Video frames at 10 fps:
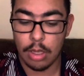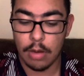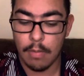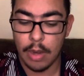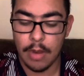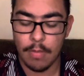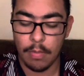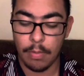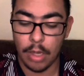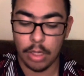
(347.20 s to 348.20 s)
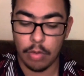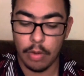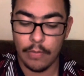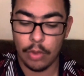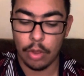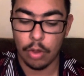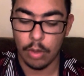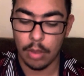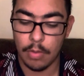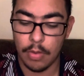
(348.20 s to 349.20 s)
Miami's probably going to wait for Tua
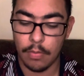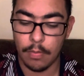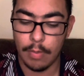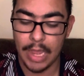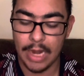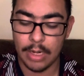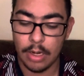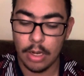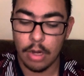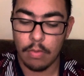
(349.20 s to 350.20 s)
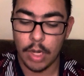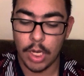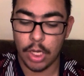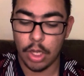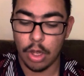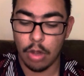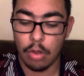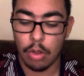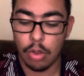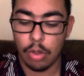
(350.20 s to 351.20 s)
to be back, ready to
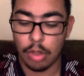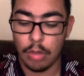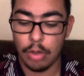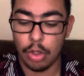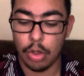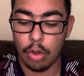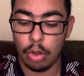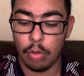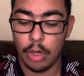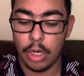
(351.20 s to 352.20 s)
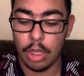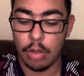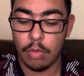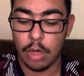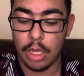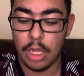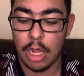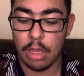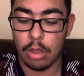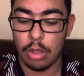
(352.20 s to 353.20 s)
go. So give me the Colts winning it
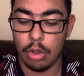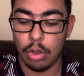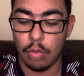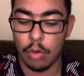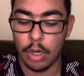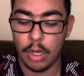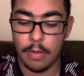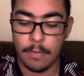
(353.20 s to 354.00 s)
28-20.